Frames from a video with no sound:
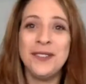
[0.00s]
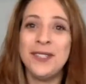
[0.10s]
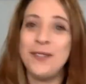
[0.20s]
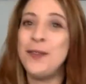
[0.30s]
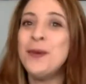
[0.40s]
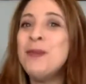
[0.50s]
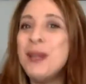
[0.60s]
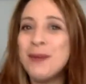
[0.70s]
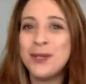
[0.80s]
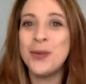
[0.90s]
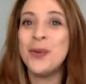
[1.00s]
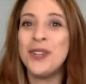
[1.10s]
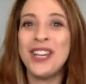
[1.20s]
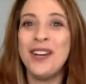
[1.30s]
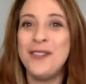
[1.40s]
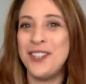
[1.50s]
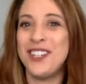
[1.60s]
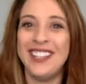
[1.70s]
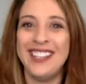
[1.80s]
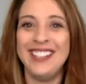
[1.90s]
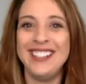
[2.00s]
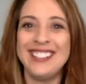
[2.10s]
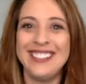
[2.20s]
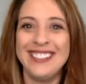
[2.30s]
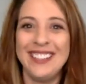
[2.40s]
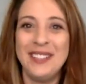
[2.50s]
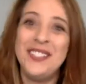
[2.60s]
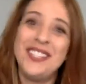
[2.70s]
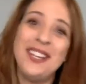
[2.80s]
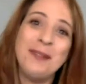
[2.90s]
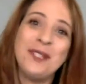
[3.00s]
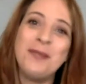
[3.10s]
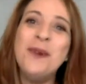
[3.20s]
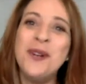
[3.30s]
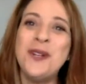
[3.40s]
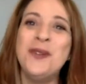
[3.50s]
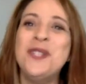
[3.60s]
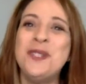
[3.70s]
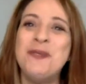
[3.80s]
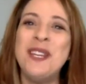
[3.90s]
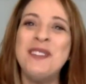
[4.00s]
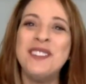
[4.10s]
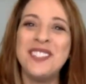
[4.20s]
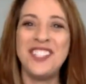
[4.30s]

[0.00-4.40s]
if you would be able to work out for your clients. I mean, how much more would you be able to